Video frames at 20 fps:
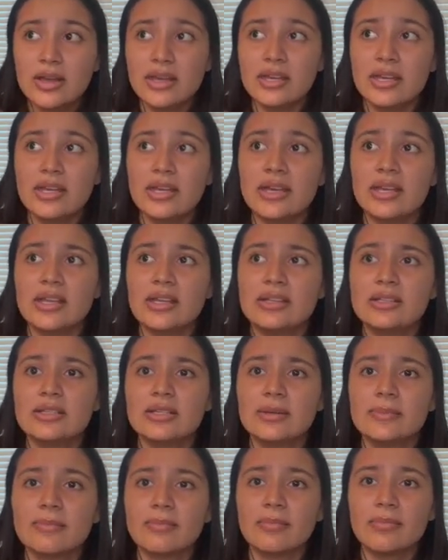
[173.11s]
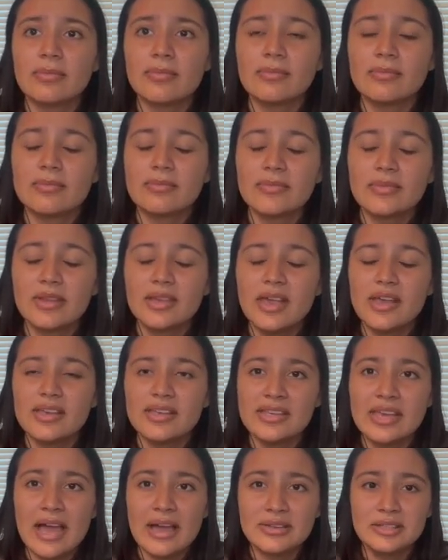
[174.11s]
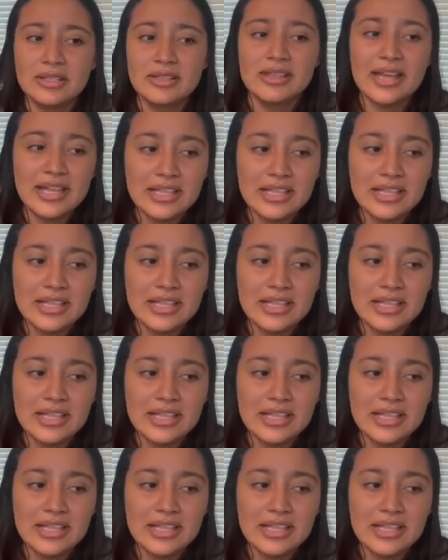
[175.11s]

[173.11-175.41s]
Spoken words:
And yes,